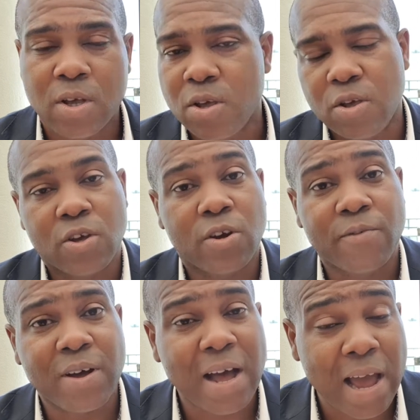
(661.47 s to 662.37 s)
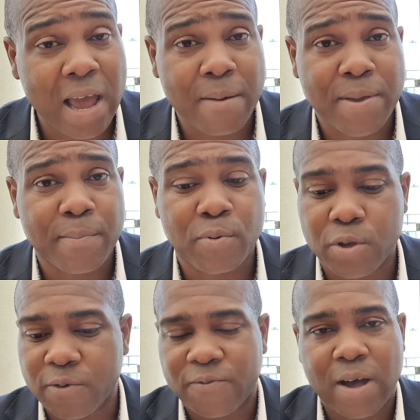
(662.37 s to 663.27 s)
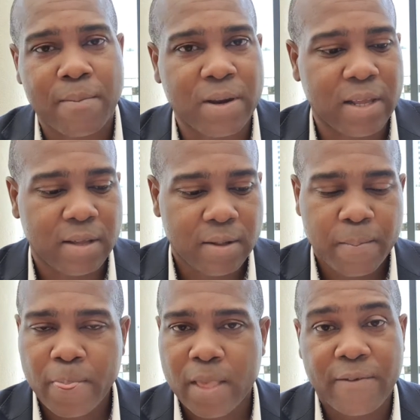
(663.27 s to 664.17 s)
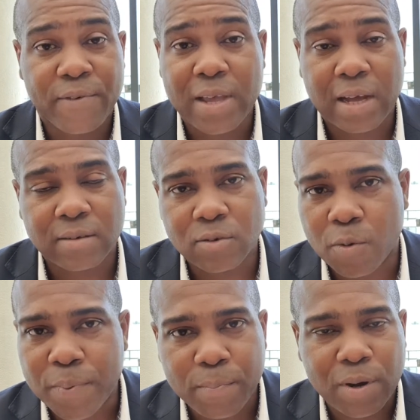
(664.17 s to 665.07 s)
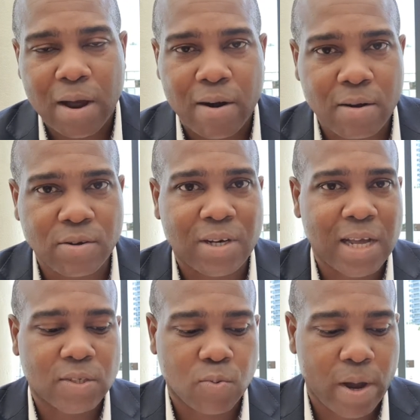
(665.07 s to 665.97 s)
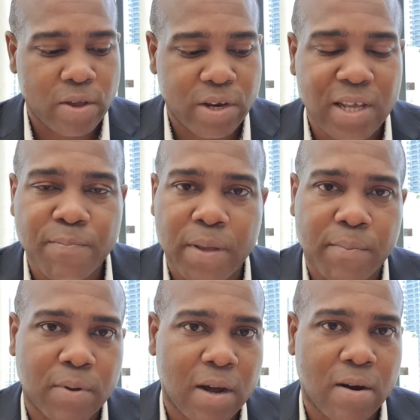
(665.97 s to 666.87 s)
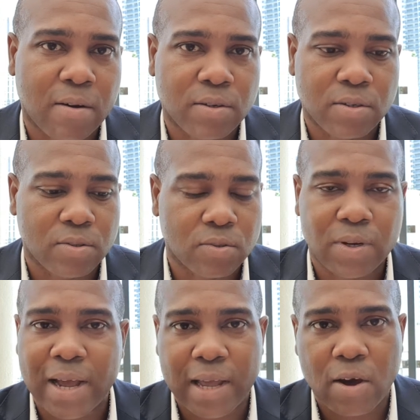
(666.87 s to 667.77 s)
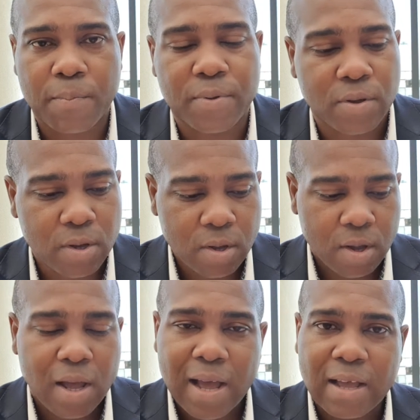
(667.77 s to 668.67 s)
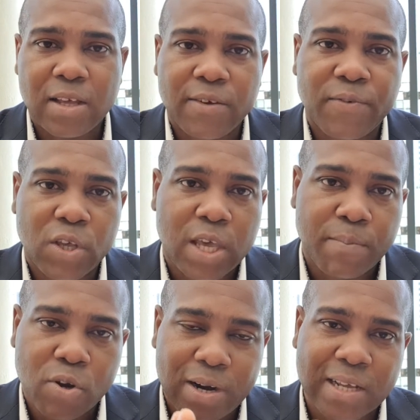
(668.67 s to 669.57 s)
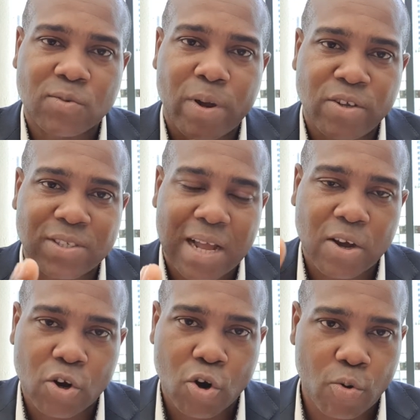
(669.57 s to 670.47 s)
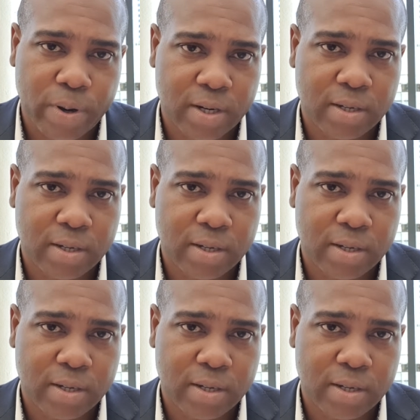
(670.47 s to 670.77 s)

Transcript: You could even hire people, your family, if you can, or people around you. That's why you need people around you to help you. If you keep, that's when you start growing.